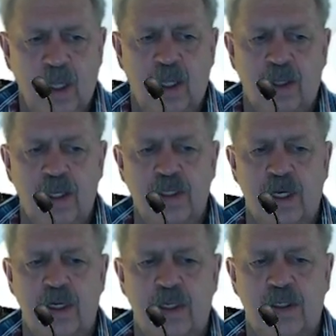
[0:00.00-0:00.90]
There's
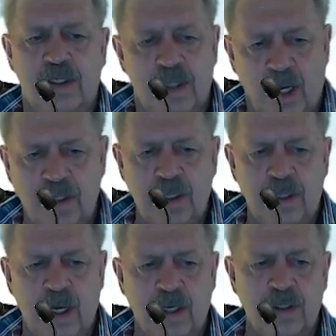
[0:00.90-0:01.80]
a
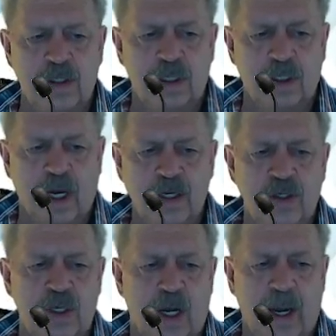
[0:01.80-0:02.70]
90,000
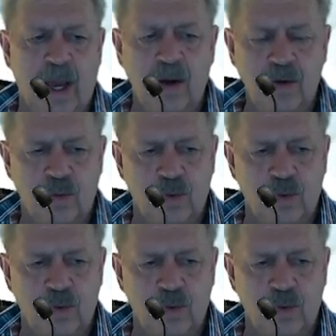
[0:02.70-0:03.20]
deduction allowed,